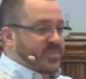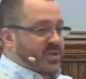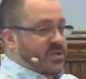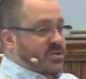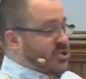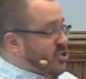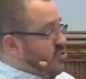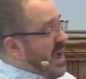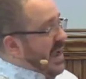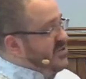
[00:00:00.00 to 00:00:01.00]
To
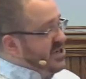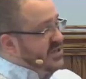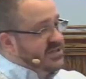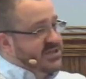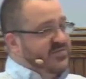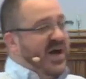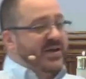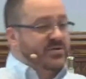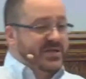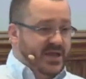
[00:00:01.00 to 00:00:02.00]
describe Jesus' final
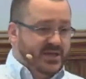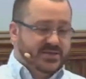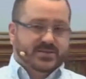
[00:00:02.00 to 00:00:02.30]
days.